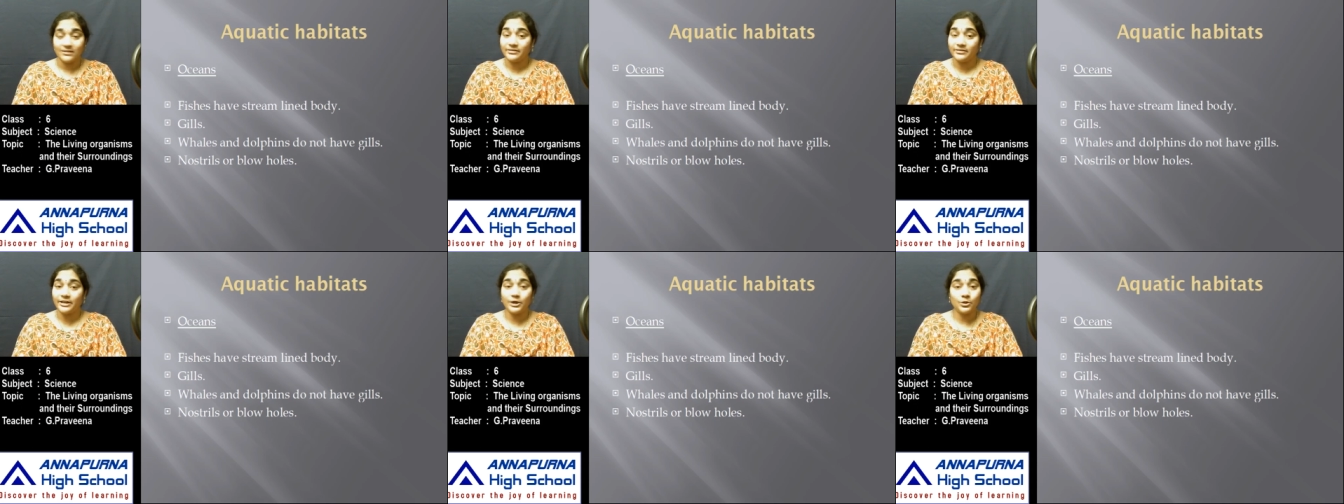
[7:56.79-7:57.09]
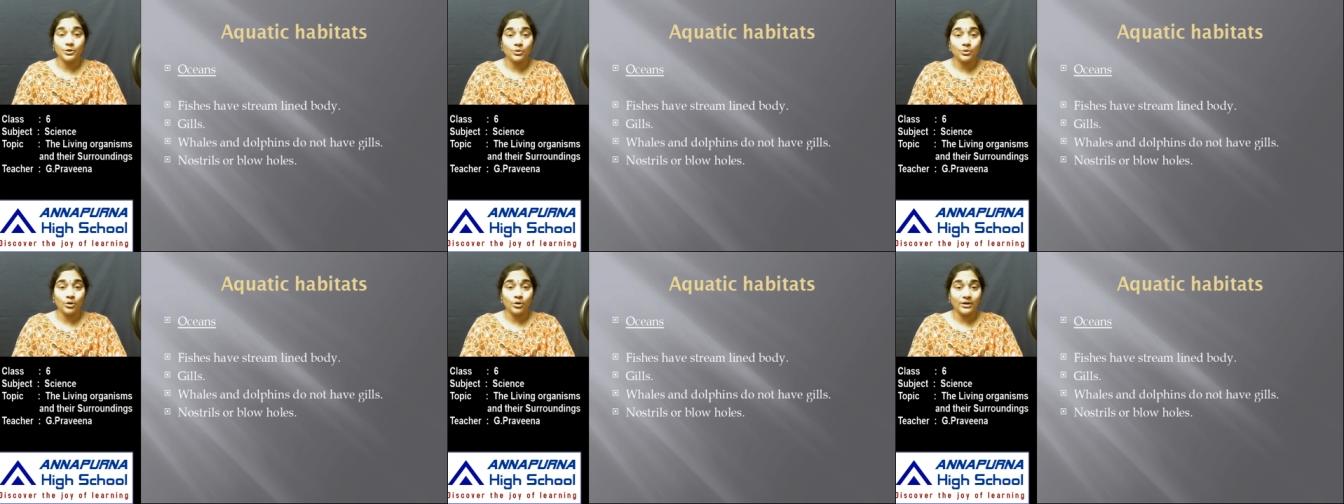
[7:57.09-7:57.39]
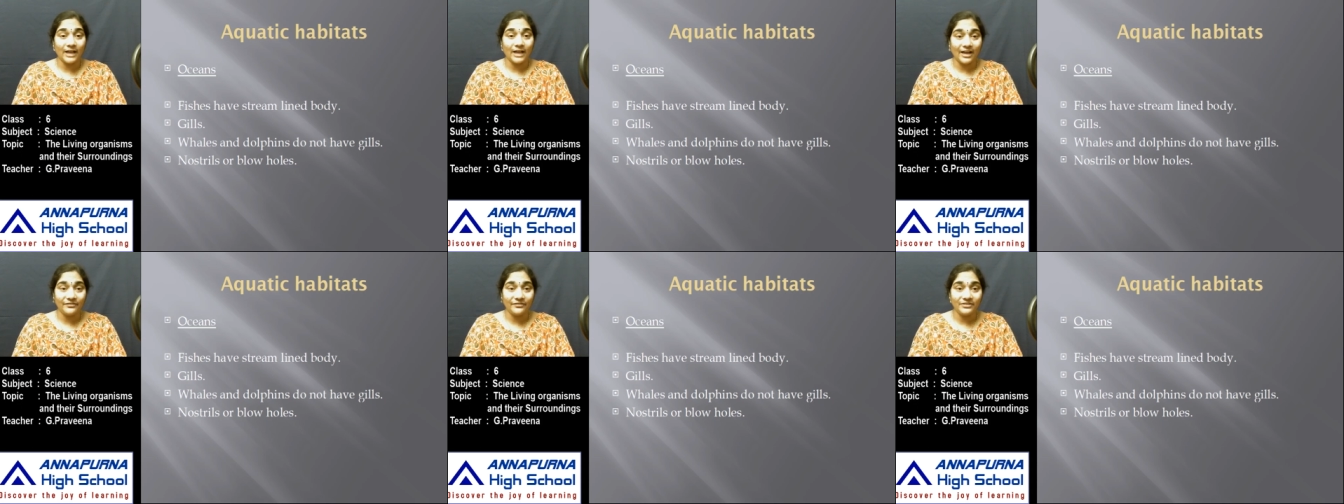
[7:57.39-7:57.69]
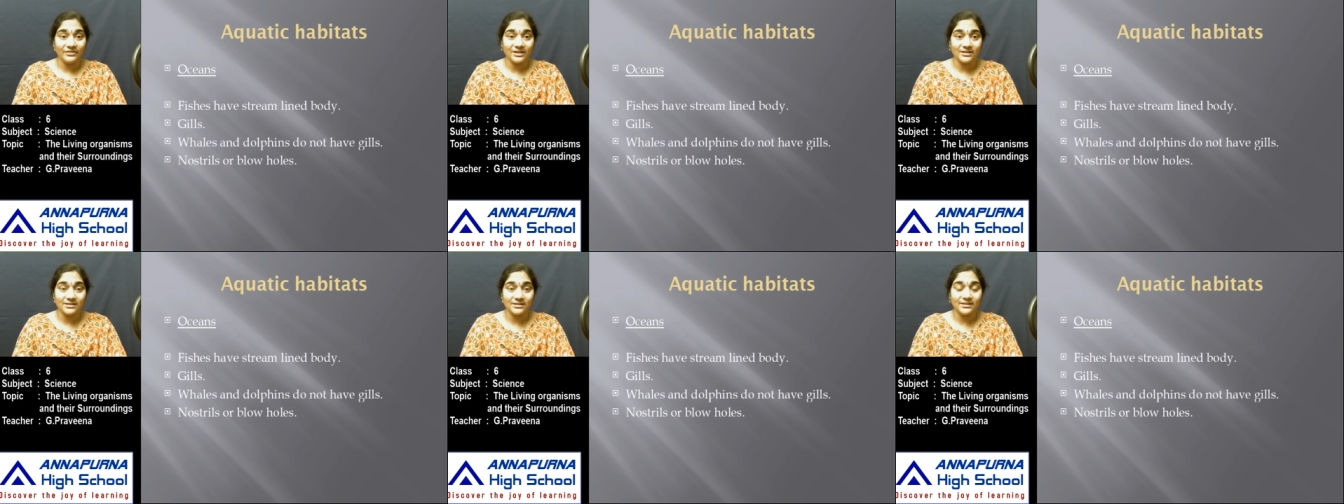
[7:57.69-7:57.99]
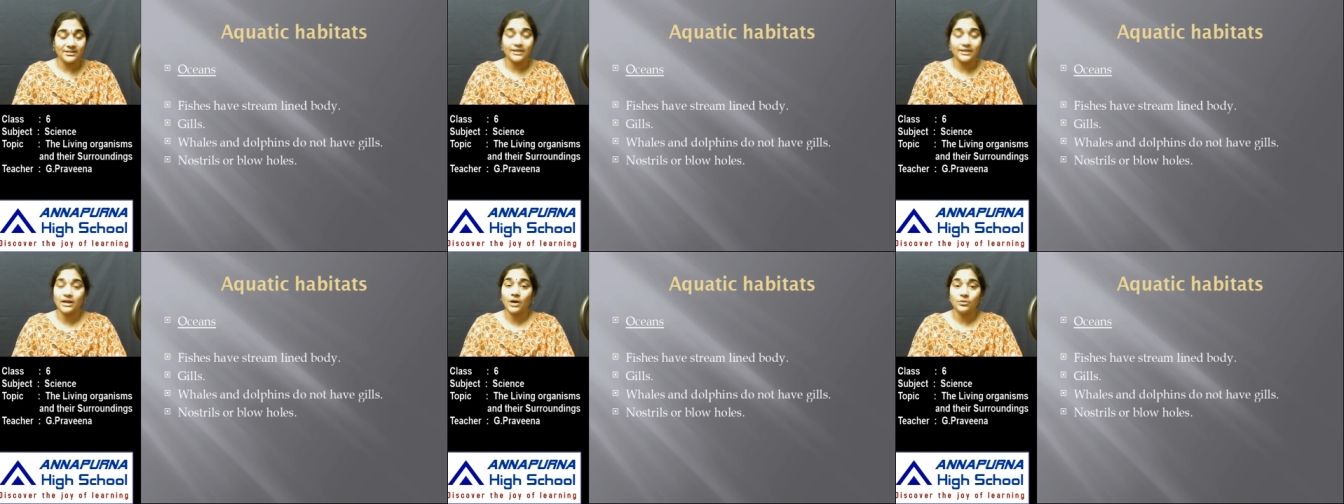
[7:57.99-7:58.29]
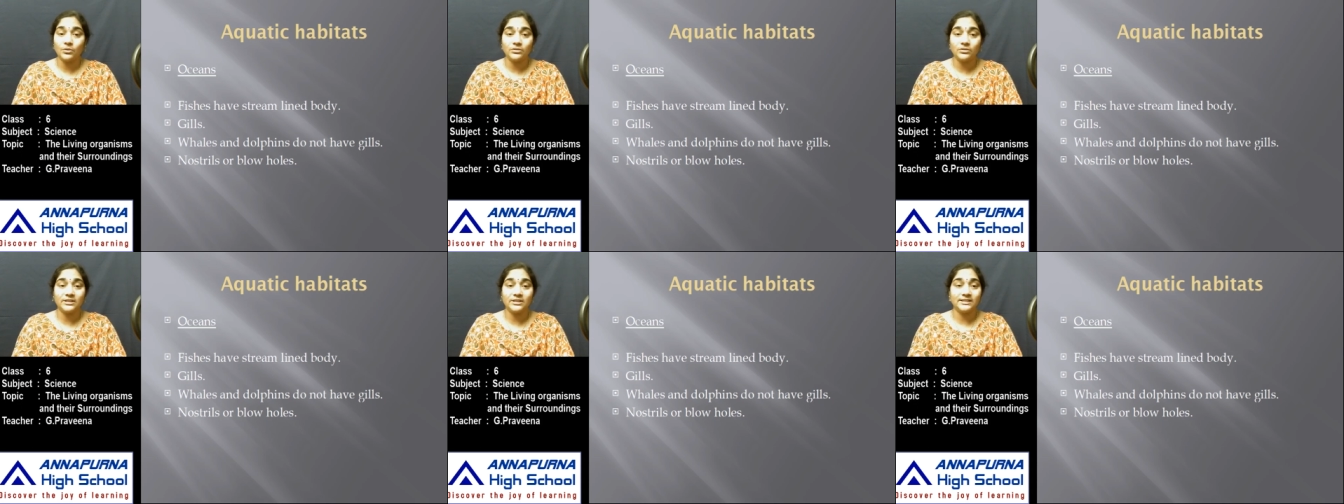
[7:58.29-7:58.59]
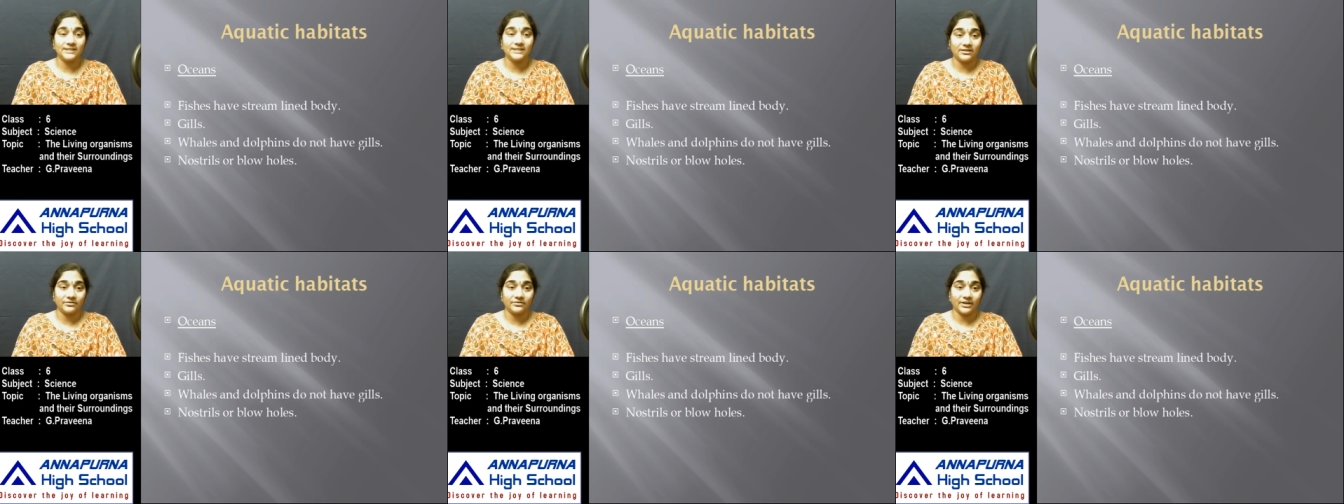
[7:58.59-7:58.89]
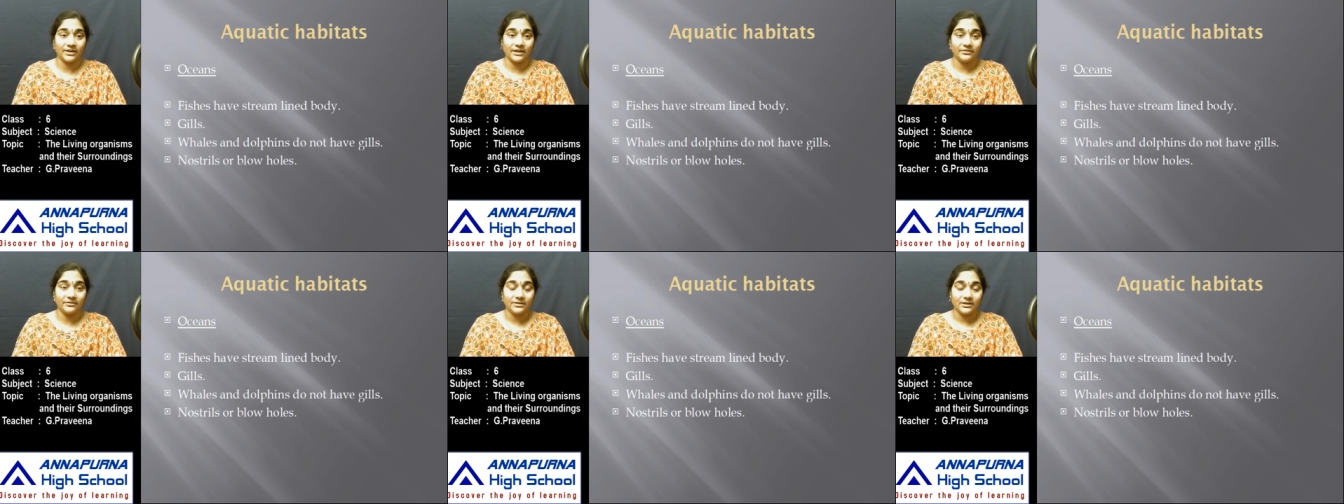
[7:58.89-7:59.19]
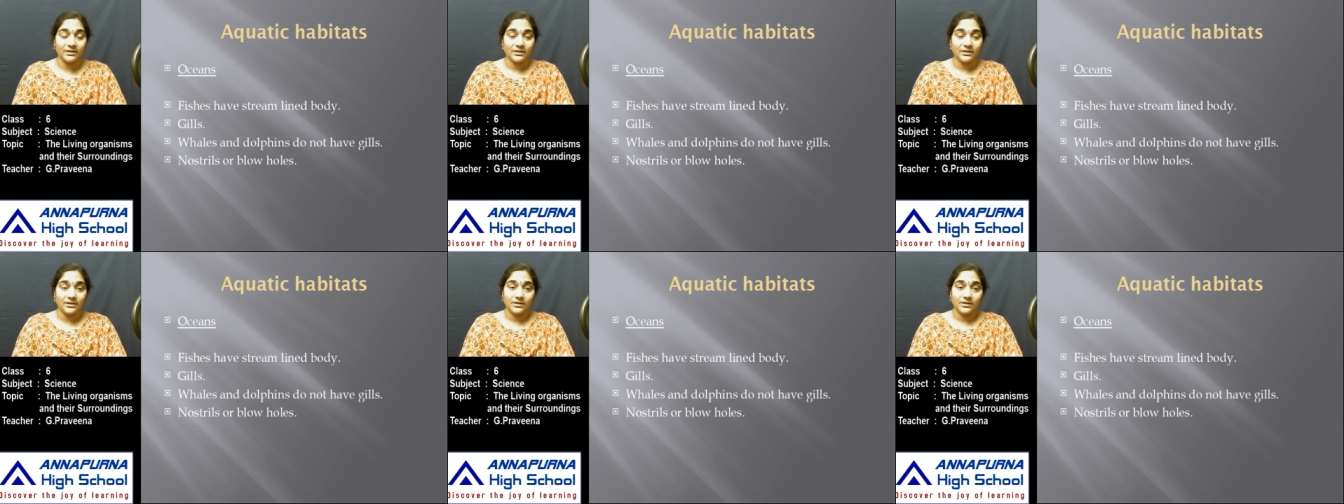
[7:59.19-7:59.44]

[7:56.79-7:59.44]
they do not have gills, then how do they survive?